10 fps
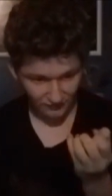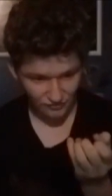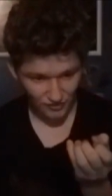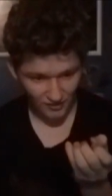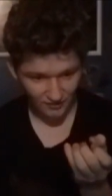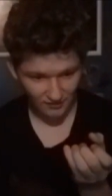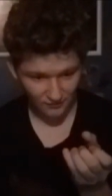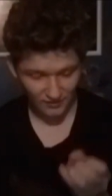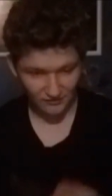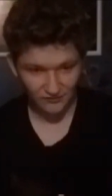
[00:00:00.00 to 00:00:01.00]
going to try and
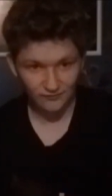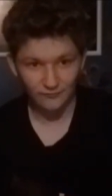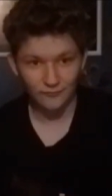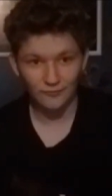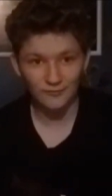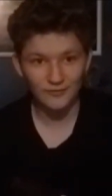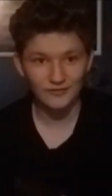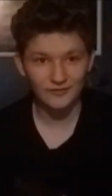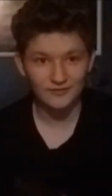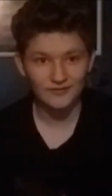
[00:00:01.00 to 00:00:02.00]
get Mason for,
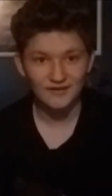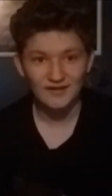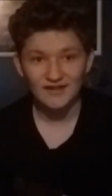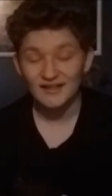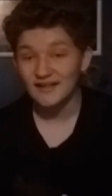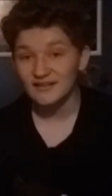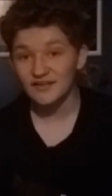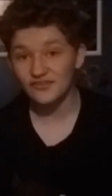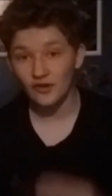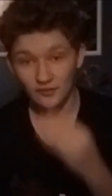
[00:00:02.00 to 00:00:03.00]
but
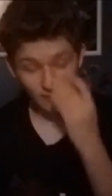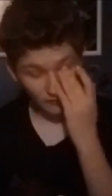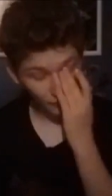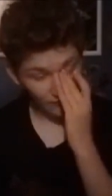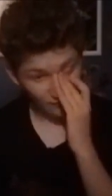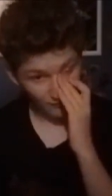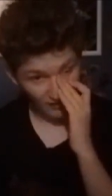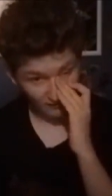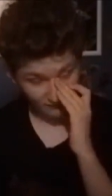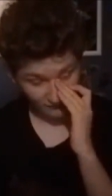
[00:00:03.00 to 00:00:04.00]
let's talk about The Wicker
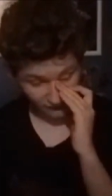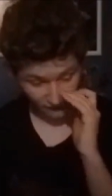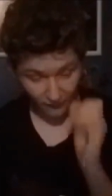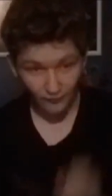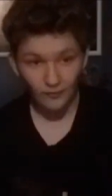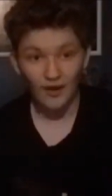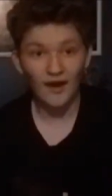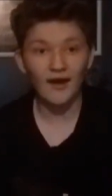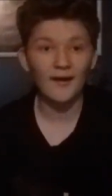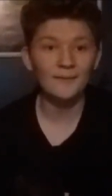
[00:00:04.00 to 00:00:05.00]
Man. So,
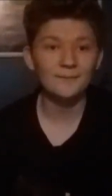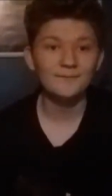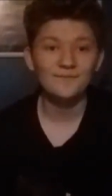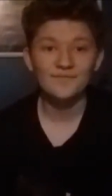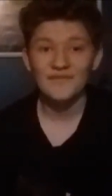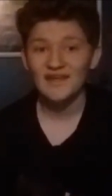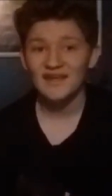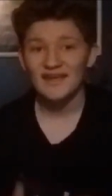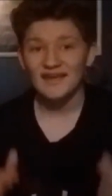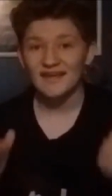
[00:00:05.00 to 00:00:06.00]
um,
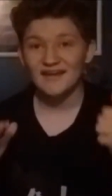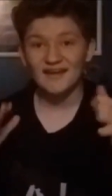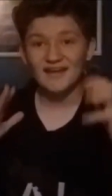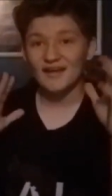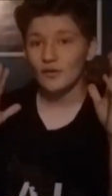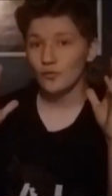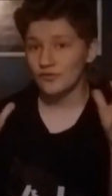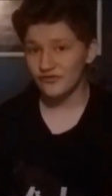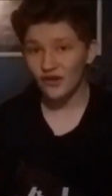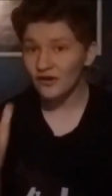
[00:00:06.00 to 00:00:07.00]

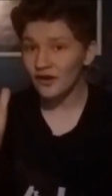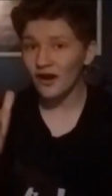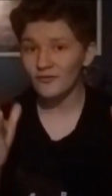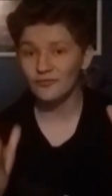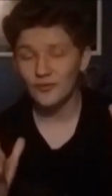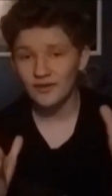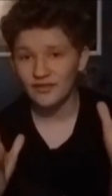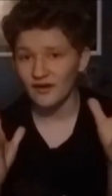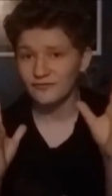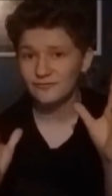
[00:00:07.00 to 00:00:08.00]
we start off with
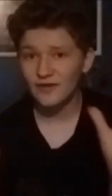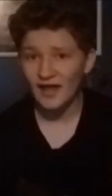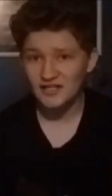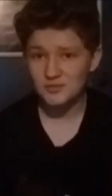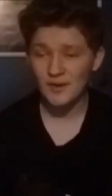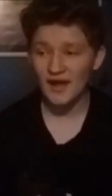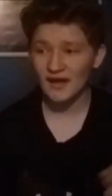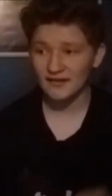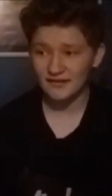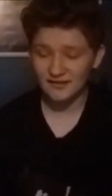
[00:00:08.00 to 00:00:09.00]
a
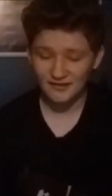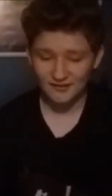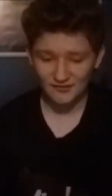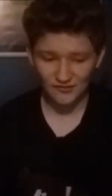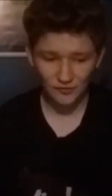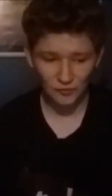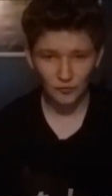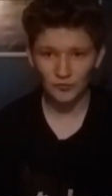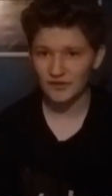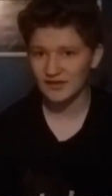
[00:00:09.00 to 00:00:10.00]
flashback
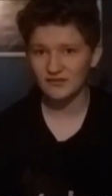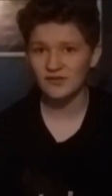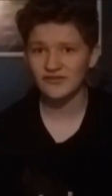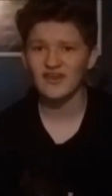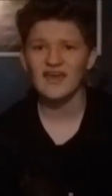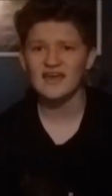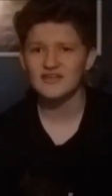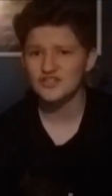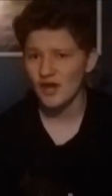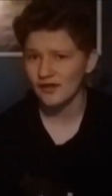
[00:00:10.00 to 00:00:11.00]
to Nicolas
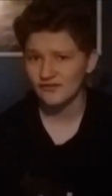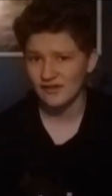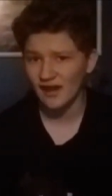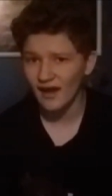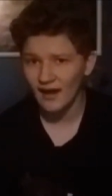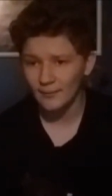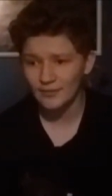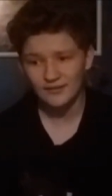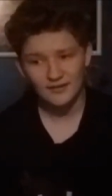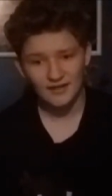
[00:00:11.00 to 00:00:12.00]
Cage as a cop,
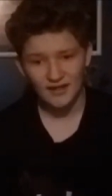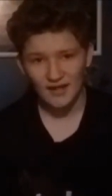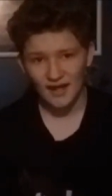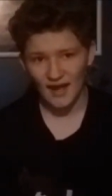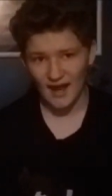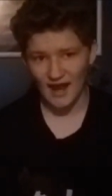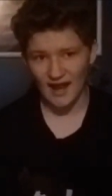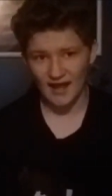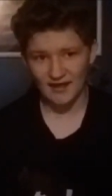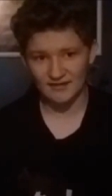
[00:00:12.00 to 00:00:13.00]

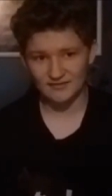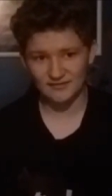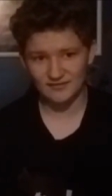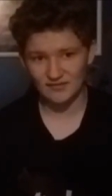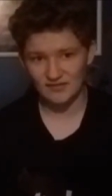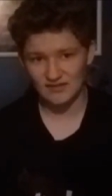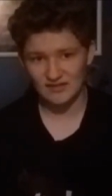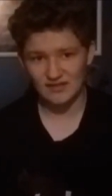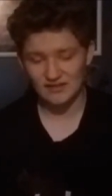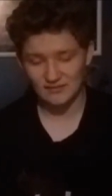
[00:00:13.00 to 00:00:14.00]
and
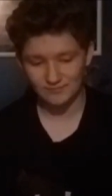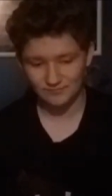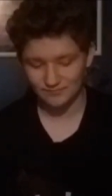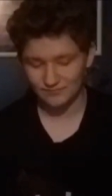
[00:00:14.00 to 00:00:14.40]
he,